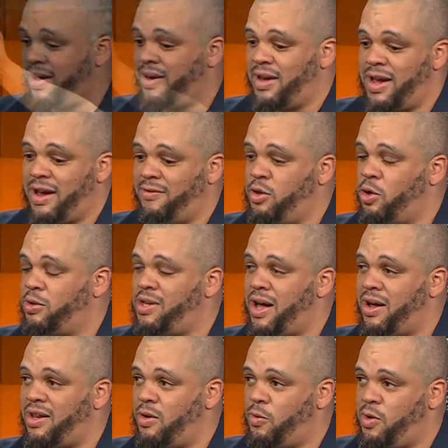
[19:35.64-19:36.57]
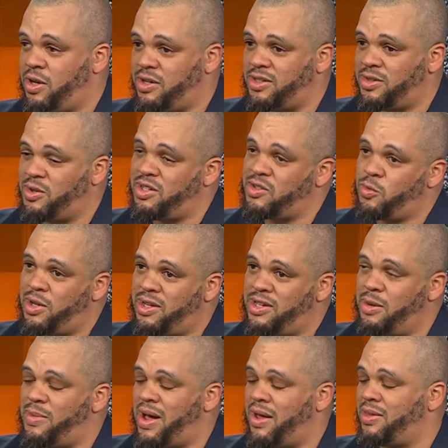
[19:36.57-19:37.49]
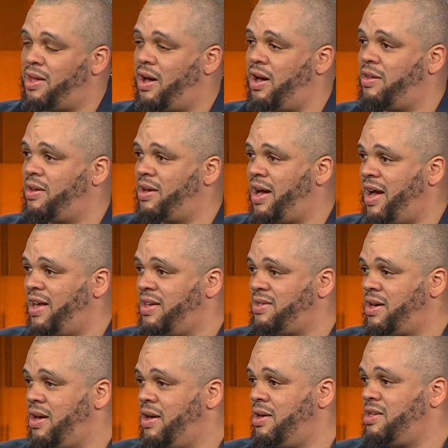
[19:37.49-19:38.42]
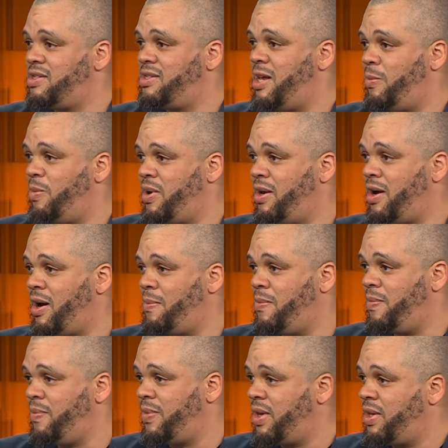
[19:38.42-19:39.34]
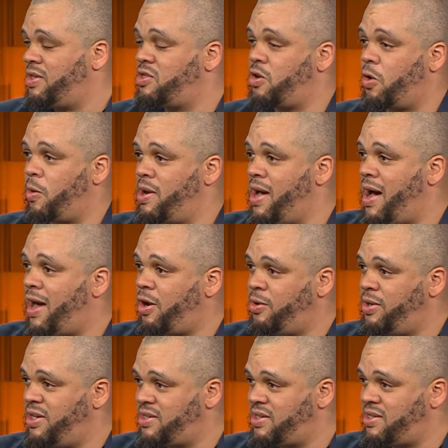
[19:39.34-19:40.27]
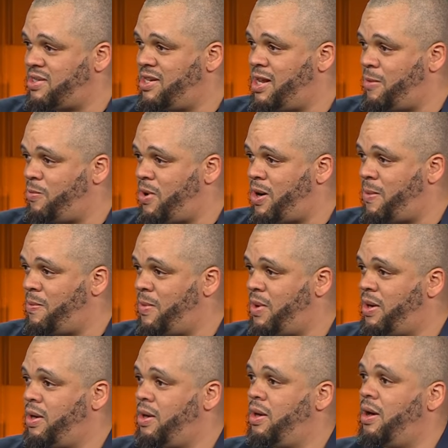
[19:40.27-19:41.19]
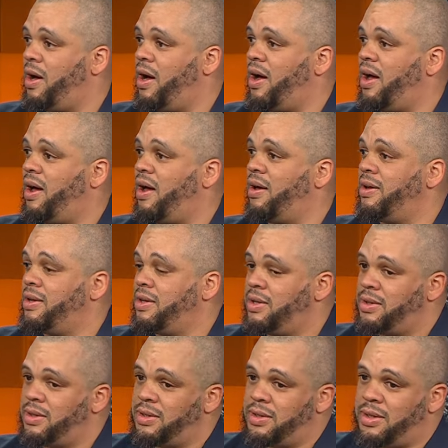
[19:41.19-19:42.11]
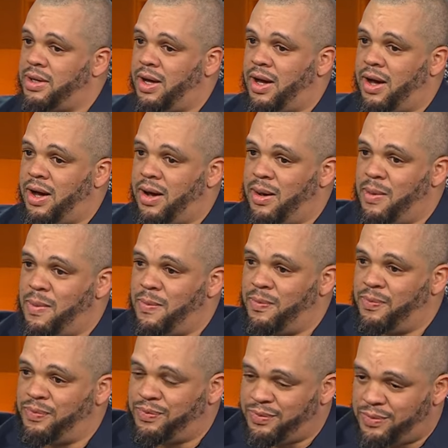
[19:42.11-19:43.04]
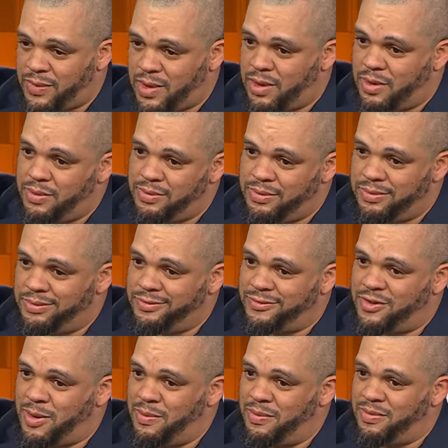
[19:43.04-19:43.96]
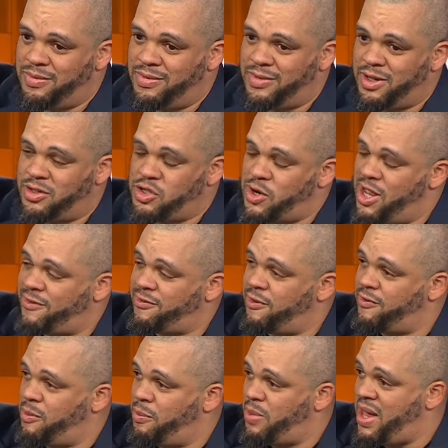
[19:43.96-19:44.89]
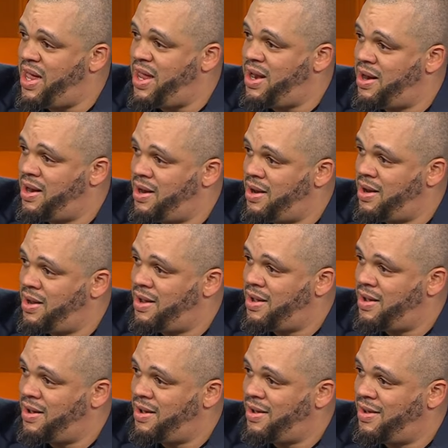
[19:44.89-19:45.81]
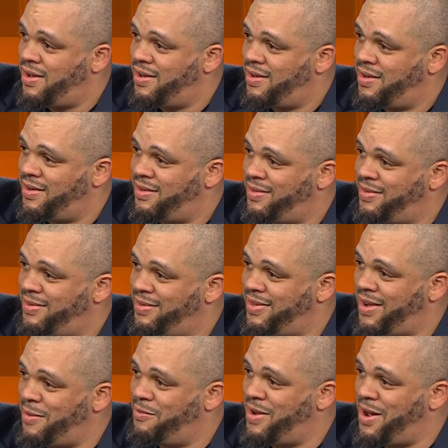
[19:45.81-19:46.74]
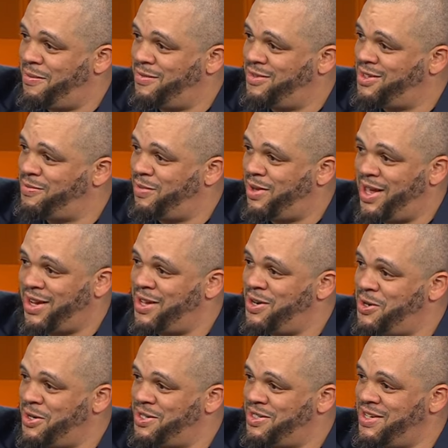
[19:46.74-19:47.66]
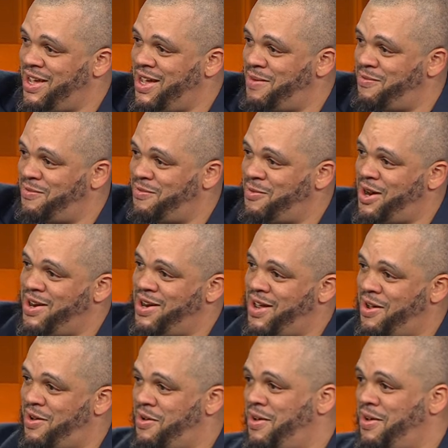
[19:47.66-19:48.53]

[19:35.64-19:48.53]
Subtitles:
I have no doubt he will. It's really about the other guys stepping up. Soriano needs to step up. Mm-hmm. From the transfer from Penn. I'm just blanking on his name right now.